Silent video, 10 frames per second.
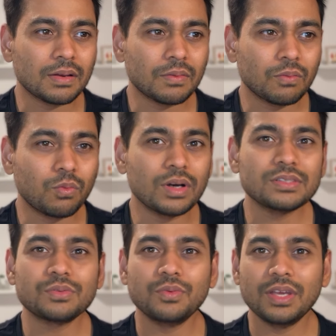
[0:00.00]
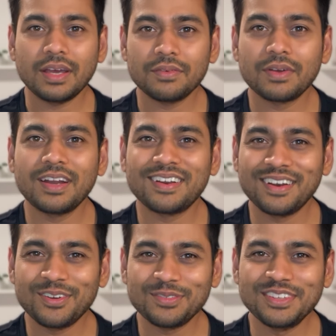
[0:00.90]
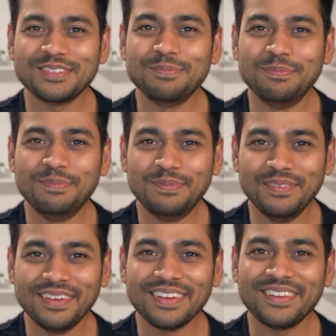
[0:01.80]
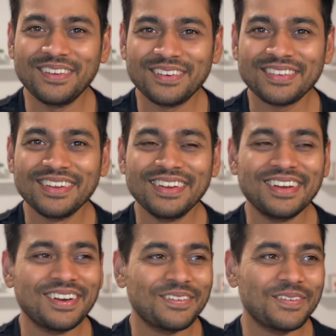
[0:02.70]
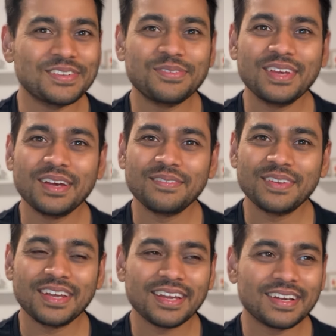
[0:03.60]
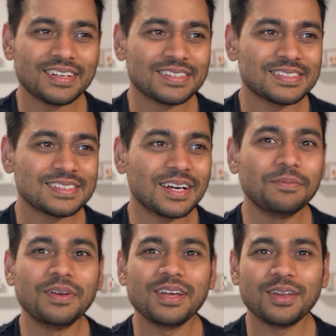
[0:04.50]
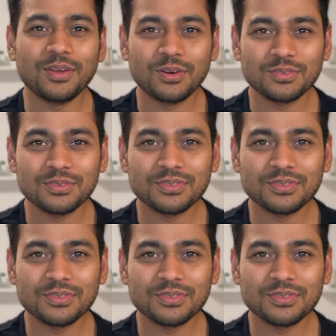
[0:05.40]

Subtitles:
Once we have get rid of this, you know, once we have like some degree of